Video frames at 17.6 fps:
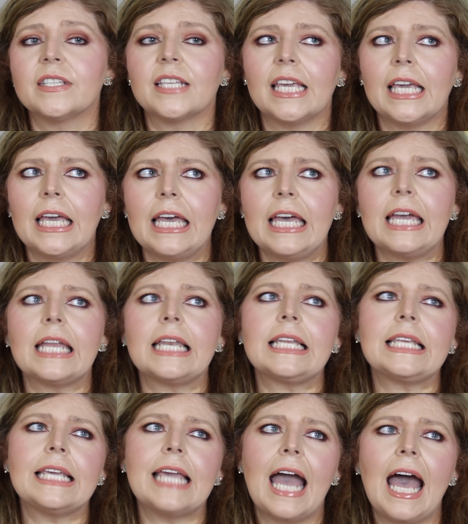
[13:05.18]

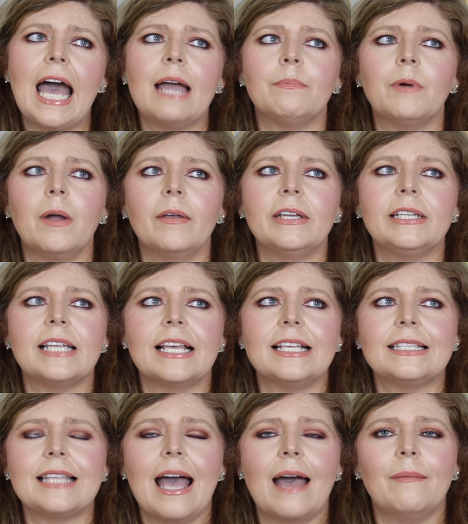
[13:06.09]
skin, yeah, it probably
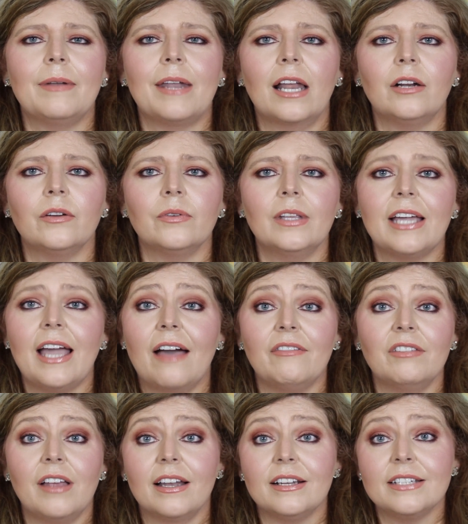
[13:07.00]
does that, but I don't really
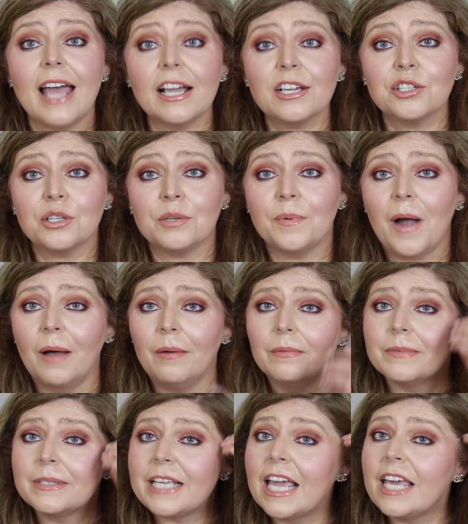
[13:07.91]
have a lot of texture
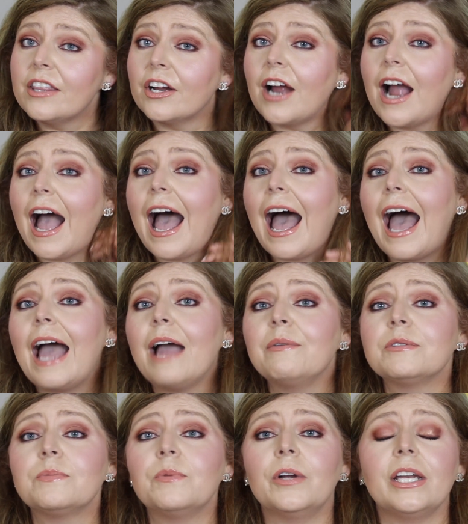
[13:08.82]
problems either. I
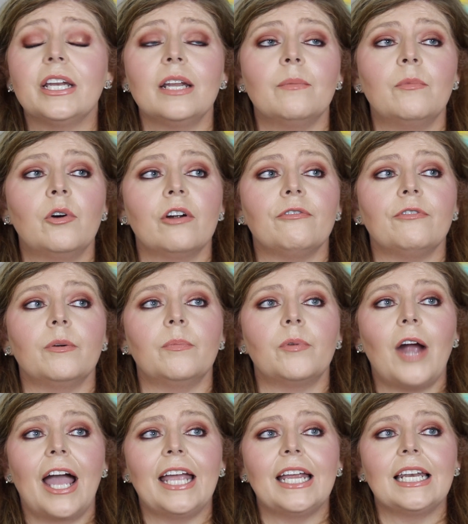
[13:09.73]
was wanting it more for
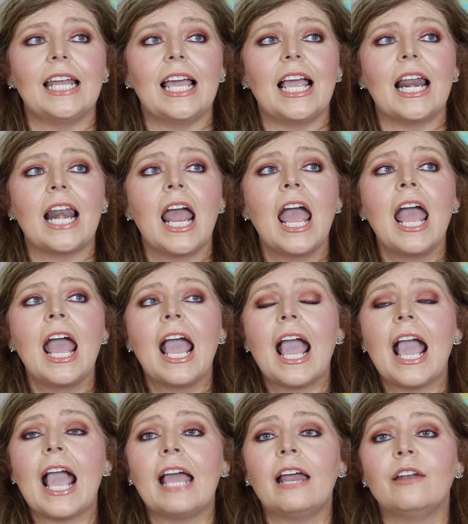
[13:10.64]
brightening
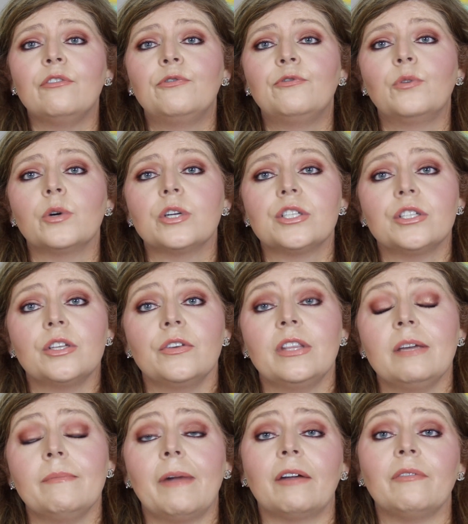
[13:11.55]
and for
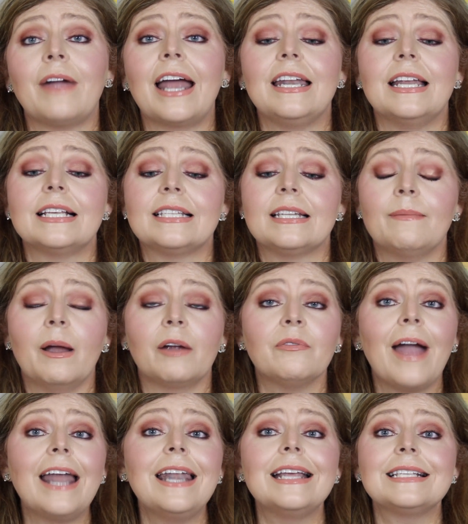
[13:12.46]
soothing my redness. So my
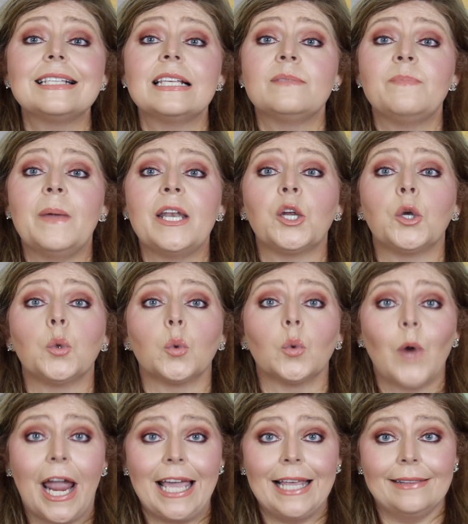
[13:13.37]
redness has been
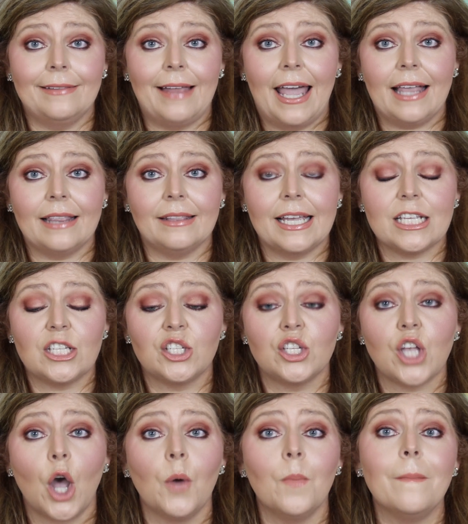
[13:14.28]
great lately,
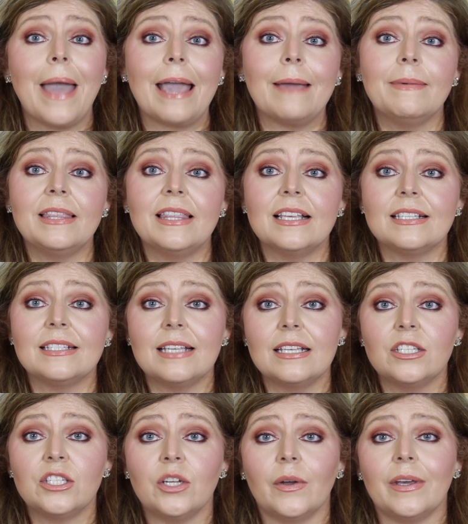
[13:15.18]
so maybe this
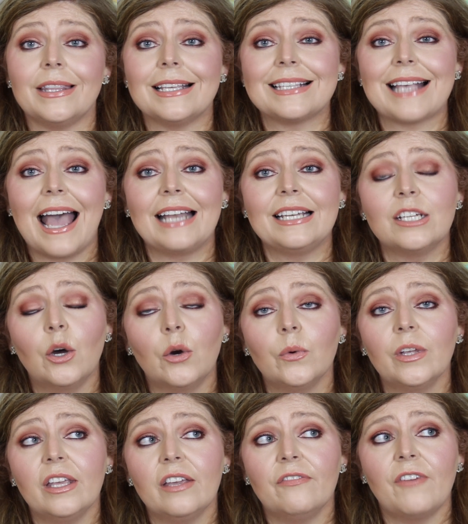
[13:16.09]
is doing this. I
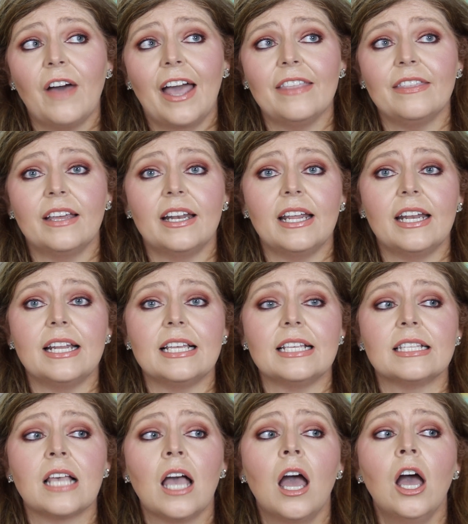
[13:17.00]
don't really find that it
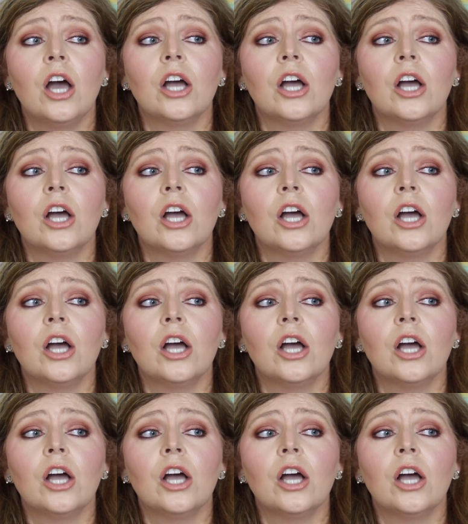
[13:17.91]
is